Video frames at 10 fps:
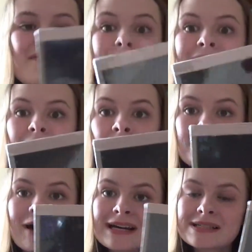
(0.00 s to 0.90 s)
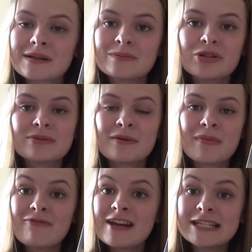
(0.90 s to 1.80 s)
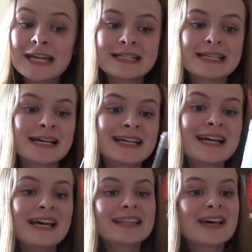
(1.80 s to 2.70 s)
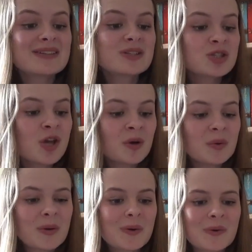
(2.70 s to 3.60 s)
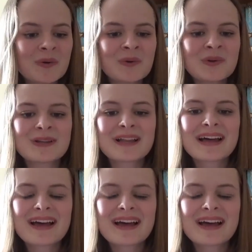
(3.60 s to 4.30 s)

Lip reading: have a magnet on the back so I can put them on my radiator. That is so cool.